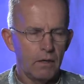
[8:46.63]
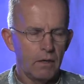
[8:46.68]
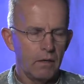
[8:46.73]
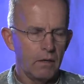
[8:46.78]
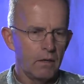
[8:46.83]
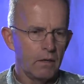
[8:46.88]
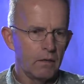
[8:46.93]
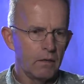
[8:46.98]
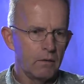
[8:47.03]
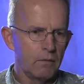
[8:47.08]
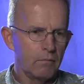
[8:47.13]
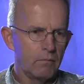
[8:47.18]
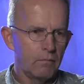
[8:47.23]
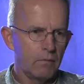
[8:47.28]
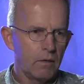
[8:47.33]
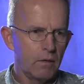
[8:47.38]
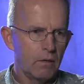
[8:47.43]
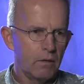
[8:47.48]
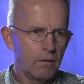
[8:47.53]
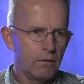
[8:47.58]
Uh,
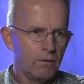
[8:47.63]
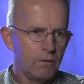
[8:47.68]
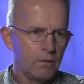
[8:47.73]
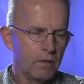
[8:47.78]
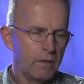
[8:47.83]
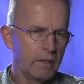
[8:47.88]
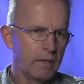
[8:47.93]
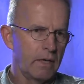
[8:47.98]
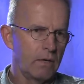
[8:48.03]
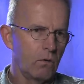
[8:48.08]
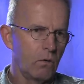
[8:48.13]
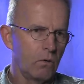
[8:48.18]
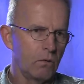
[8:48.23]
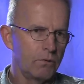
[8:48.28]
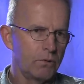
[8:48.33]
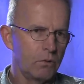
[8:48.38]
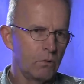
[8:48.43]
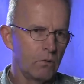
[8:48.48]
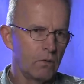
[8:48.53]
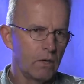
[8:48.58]
during that whole
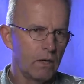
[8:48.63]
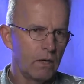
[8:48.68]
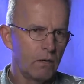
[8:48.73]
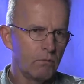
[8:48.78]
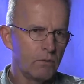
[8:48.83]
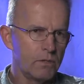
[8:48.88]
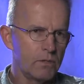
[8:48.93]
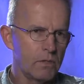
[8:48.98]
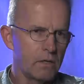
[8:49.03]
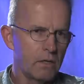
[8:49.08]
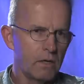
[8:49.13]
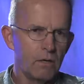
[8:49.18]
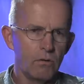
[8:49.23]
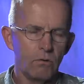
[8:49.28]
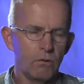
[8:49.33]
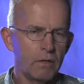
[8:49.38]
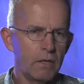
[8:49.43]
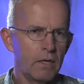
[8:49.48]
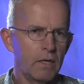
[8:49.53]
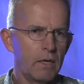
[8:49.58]
tour I was there, I
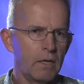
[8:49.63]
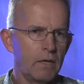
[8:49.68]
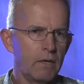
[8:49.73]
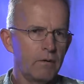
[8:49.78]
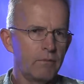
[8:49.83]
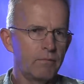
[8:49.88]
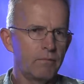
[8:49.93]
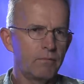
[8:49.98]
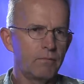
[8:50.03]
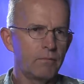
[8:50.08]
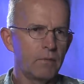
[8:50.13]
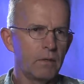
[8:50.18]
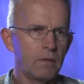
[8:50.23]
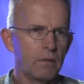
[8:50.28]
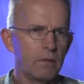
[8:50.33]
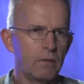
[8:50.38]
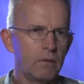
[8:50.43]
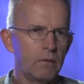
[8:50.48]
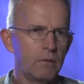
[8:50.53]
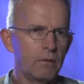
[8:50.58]
only got off.
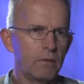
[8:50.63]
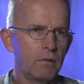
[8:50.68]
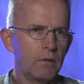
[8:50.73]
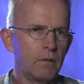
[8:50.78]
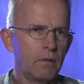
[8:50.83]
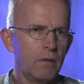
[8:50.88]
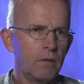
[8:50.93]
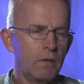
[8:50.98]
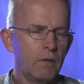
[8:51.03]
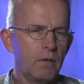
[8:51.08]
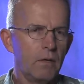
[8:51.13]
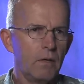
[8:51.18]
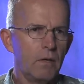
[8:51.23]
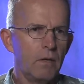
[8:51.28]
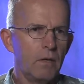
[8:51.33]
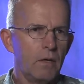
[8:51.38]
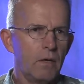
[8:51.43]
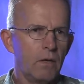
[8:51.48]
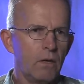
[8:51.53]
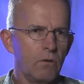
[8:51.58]
Uh,
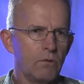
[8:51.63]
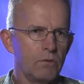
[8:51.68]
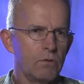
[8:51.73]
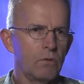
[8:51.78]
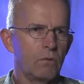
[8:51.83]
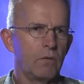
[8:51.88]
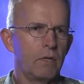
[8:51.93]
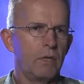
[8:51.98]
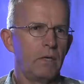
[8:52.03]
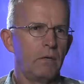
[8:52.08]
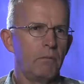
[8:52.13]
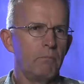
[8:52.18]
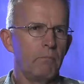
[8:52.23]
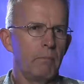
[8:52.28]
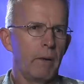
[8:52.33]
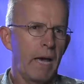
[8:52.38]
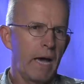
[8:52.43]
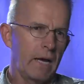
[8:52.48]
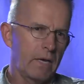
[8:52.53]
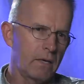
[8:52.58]
I was only
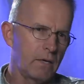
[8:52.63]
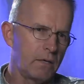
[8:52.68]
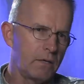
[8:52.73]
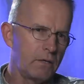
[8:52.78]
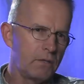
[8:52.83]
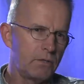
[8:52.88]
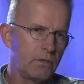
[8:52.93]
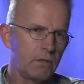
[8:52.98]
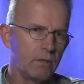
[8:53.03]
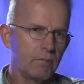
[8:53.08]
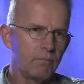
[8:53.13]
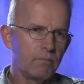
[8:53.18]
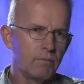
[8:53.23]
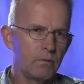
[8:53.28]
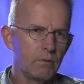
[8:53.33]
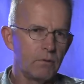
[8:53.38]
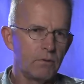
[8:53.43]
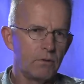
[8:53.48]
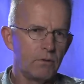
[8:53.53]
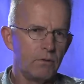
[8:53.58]
back on the ship
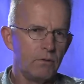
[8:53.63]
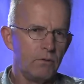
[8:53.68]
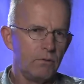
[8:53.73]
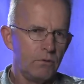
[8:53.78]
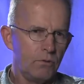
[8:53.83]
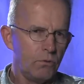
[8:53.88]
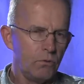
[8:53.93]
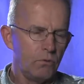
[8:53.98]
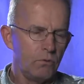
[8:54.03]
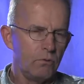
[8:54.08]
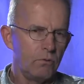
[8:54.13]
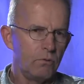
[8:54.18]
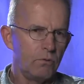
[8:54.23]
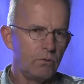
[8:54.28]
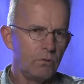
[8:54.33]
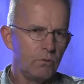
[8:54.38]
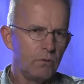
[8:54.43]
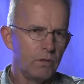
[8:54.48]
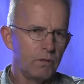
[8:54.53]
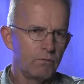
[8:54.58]
for two
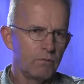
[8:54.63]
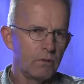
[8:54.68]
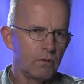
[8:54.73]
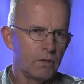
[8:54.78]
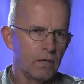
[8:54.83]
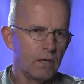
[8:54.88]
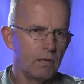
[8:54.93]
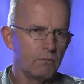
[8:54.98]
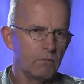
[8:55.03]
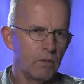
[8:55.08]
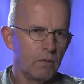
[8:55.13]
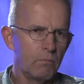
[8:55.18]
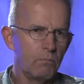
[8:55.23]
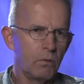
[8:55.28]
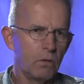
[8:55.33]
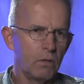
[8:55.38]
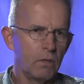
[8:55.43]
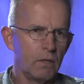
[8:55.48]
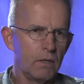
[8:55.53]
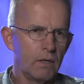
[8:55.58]
two different times. They
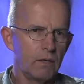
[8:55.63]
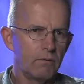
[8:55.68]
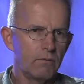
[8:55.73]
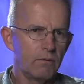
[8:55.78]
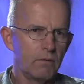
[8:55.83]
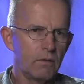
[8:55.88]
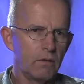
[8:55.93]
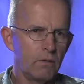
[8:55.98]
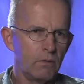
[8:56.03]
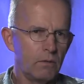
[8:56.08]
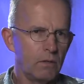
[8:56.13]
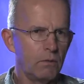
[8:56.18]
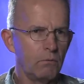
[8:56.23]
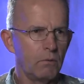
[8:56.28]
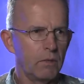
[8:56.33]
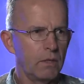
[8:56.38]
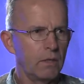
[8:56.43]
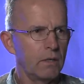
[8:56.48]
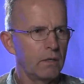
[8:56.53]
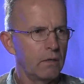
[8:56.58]
pull off, and then
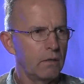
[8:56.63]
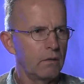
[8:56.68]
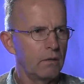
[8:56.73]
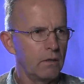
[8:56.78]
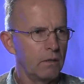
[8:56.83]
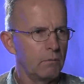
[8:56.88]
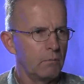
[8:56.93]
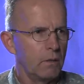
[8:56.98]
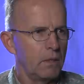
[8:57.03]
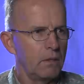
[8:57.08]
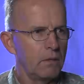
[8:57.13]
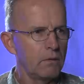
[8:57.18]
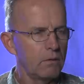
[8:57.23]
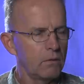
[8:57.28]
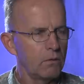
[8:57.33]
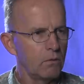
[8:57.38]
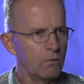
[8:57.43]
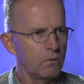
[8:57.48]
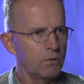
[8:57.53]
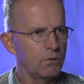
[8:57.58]
we got liberty,
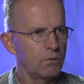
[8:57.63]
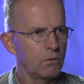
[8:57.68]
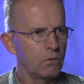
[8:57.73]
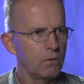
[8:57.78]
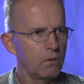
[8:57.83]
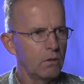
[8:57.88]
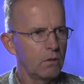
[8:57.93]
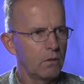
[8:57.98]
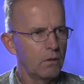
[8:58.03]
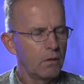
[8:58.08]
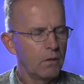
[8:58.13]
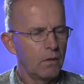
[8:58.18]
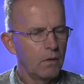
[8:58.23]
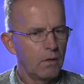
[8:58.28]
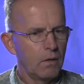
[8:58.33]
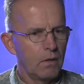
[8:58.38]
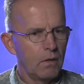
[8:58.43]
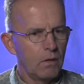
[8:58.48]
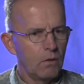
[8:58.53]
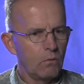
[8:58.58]
go to shore.
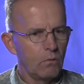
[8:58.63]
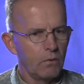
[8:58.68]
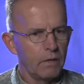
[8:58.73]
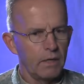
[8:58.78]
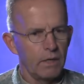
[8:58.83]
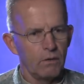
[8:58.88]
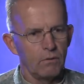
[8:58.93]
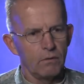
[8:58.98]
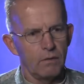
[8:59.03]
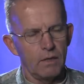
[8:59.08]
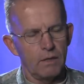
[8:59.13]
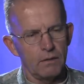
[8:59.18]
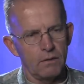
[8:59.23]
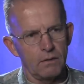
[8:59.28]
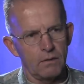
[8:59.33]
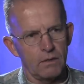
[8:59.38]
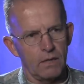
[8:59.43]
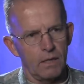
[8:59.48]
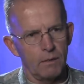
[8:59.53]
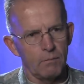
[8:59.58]
When I was, at
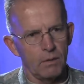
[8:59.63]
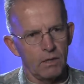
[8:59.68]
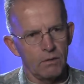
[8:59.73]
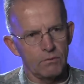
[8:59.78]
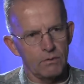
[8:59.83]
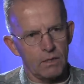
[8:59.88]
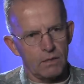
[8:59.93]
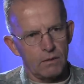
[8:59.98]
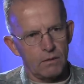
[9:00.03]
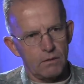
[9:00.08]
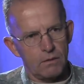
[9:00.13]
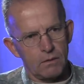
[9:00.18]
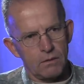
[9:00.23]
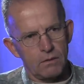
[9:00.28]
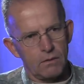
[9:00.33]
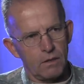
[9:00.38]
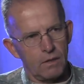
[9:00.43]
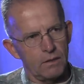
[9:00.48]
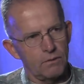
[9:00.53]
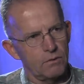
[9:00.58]
the time I was at
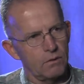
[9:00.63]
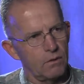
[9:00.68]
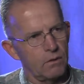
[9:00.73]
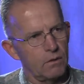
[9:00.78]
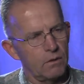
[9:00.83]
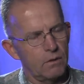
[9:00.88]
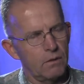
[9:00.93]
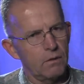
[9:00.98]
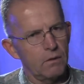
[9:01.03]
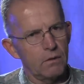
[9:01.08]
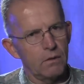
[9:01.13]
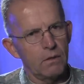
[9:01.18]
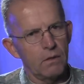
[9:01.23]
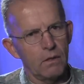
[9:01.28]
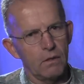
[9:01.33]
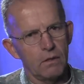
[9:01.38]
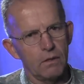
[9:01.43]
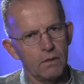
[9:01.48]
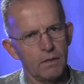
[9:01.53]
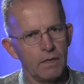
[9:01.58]
uh, Tan Son Nhut,
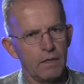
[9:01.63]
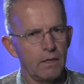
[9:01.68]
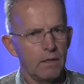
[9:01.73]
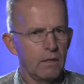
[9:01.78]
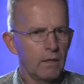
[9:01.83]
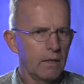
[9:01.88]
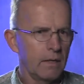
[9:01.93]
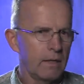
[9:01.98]
uh, they didn't